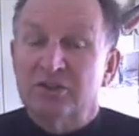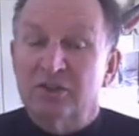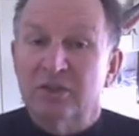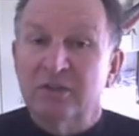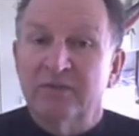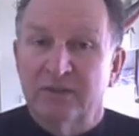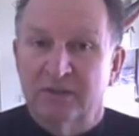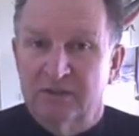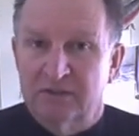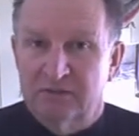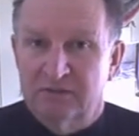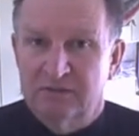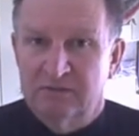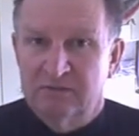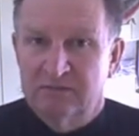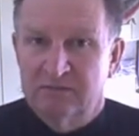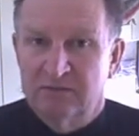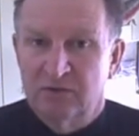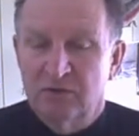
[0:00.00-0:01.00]
servants,
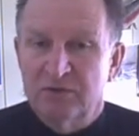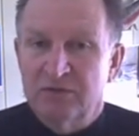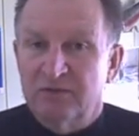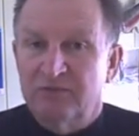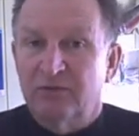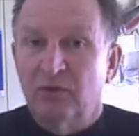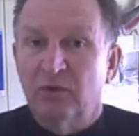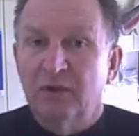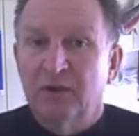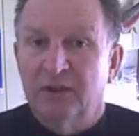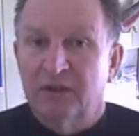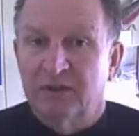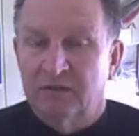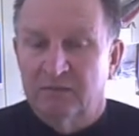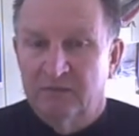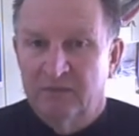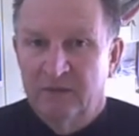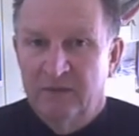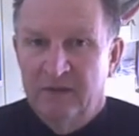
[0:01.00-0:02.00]
who's a
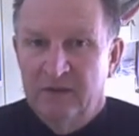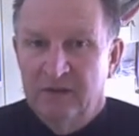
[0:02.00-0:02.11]
foreigner,